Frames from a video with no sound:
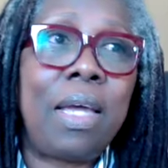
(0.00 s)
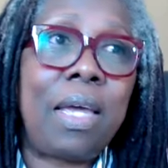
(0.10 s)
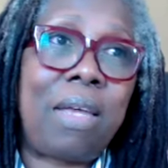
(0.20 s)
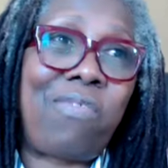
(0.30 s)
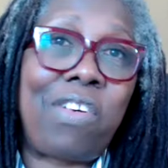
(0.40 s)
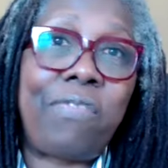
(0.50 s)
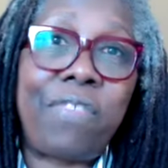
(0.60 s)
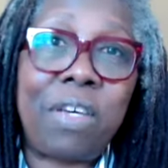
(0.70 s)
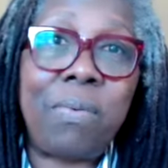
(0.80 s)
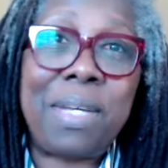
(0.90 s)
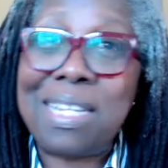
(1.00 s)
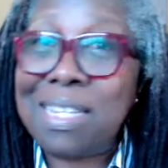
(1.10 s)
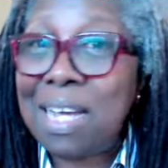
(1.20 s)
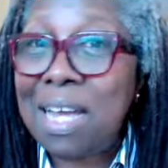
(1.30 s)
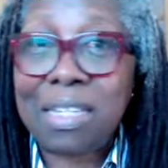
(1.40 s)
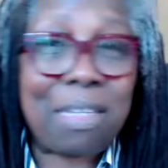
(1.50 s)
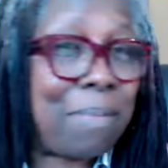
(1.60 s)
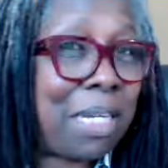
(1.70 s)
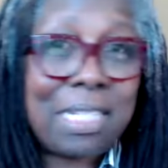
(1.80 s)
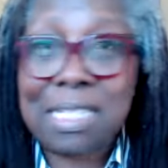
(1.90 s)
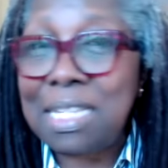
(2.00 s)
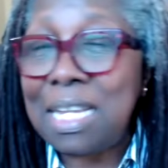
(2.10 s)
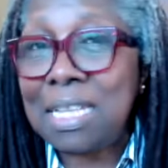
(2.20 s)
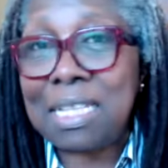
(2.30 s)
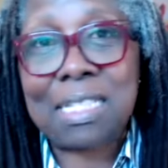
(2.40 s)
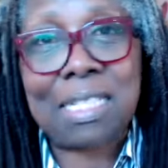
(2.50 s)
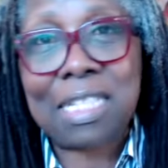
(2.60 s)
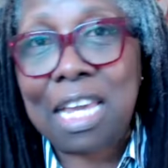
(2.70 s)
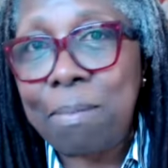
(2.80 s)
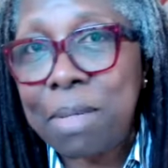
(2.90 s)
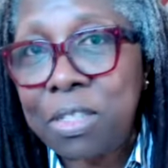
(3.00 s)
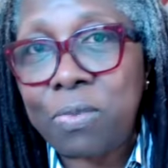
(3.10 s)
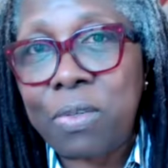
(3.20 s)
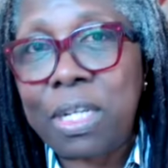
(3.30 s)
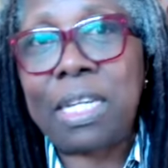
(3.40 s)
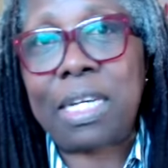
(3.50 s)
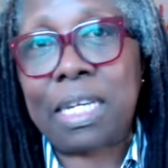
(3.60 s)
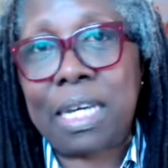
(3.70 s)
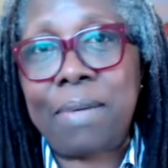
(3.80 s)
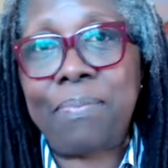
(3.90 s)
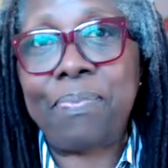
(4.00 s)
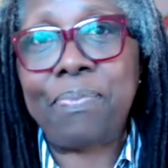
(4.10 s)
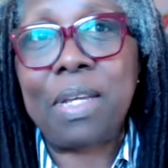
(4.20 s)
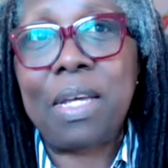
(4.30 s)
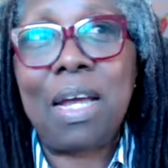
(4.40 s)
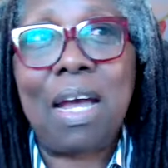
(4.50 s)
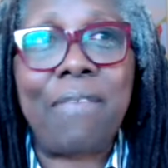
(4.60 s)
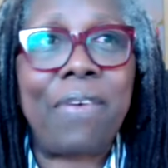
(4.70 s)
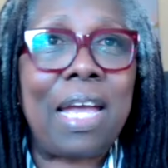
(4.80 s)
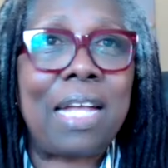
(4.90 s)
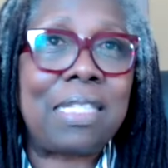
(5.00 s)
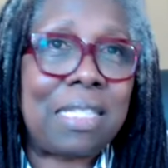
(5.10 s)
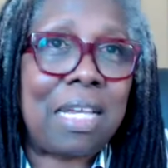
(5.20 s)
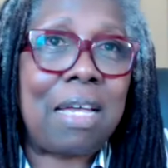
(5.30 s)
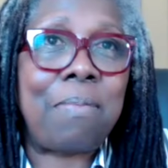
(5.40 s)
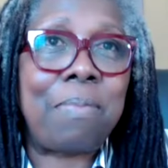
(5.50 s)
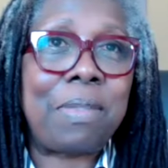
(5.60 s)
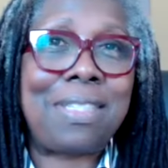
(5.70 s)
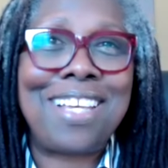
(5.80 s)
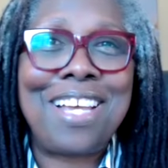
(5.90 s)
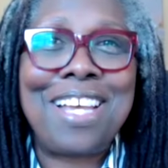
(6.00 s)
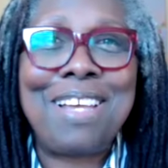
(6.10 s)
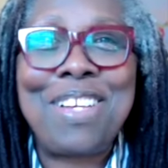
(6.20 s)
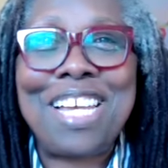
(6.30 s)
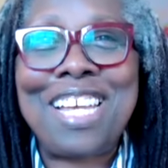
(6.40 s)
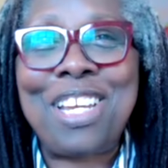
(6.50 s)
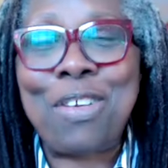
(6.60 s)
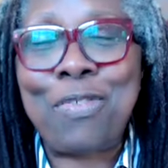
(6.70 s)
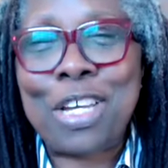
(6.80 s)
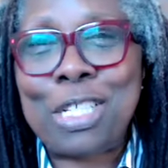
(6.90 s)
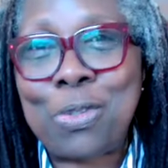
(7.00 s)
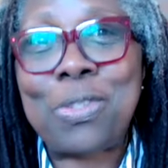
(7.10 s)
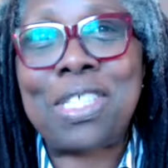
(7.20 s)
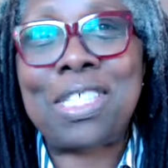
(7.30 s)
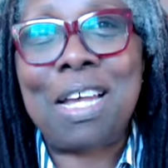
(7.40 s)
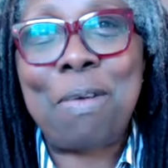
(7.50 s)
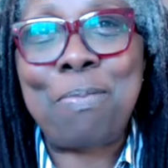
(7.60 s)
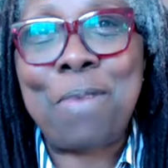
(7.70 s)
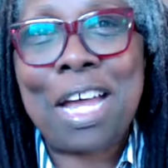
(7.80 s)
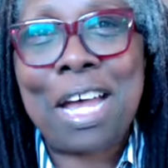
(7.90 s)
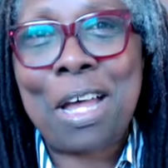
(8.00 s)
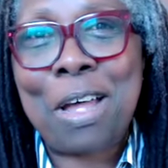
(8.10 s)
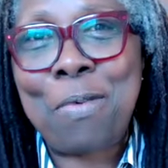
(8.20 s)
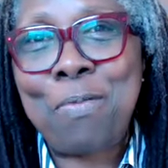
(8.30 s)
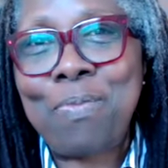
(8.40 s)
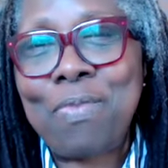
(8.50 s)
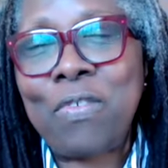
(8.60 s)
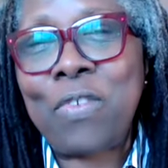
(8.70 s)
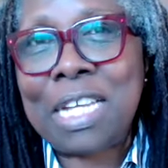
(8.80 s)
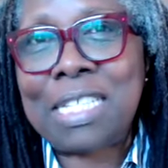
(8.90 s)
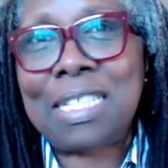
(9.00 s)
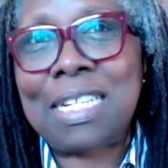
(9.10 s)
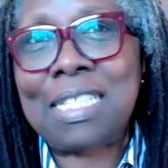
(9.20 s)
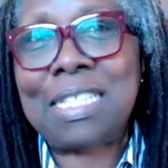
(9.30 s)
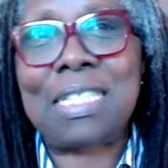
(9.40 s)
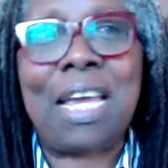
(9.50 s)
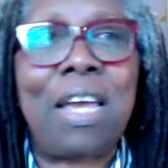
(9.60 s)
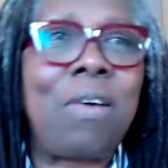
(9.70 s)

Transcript: And reviewing the document is not the same as reading it. I've had some individuals, some residents say,